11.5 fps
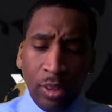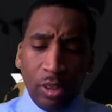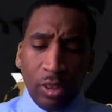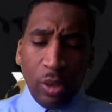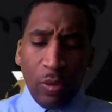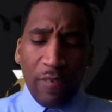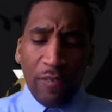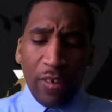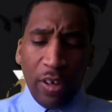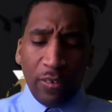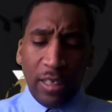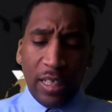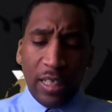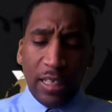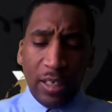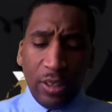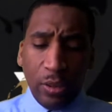So I felt the
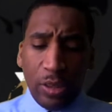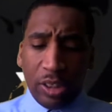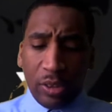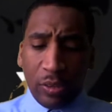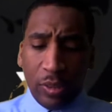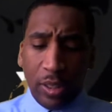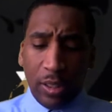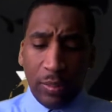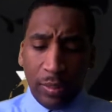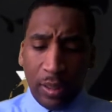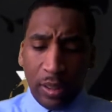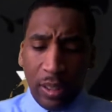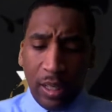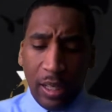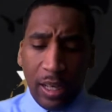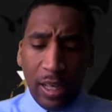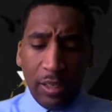need to do this stream,
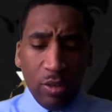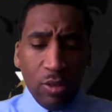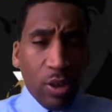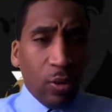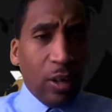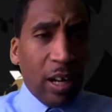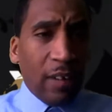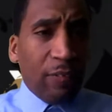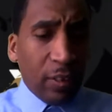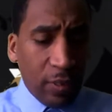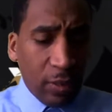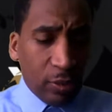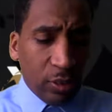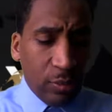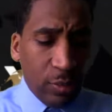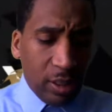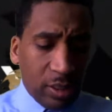and I felt there was a
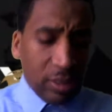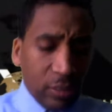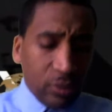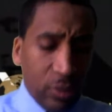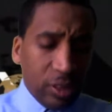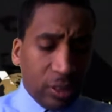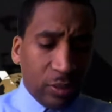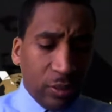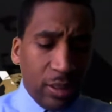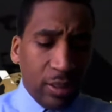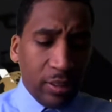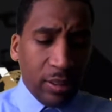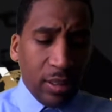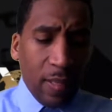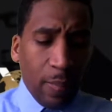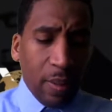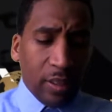must to do this stream
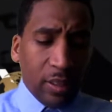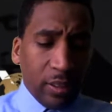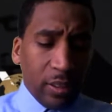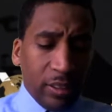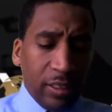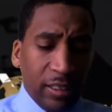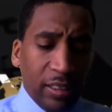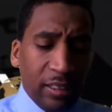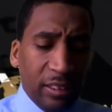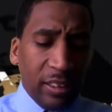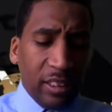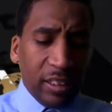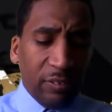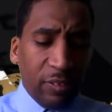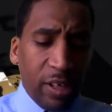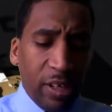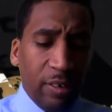because this is
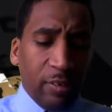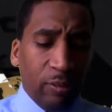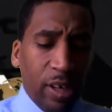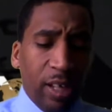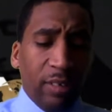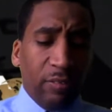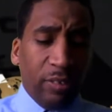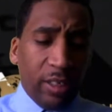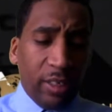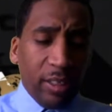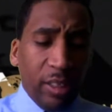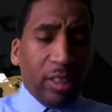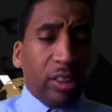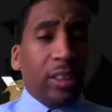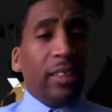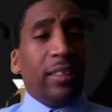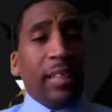very relevant
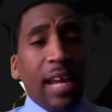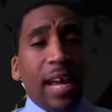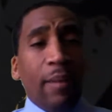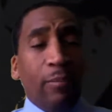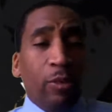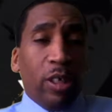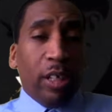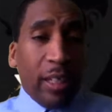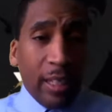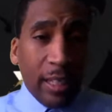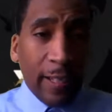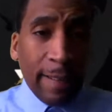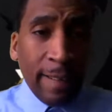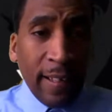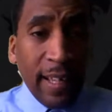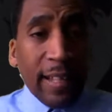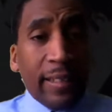to the time we're in
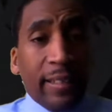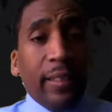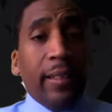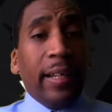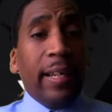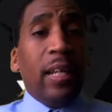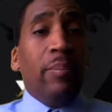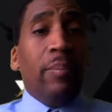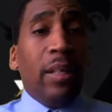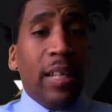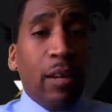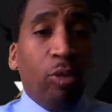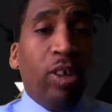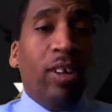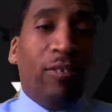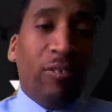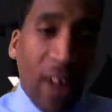and to the enemy that
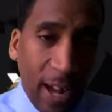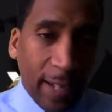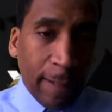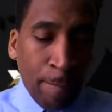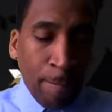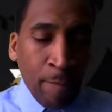we're fighting.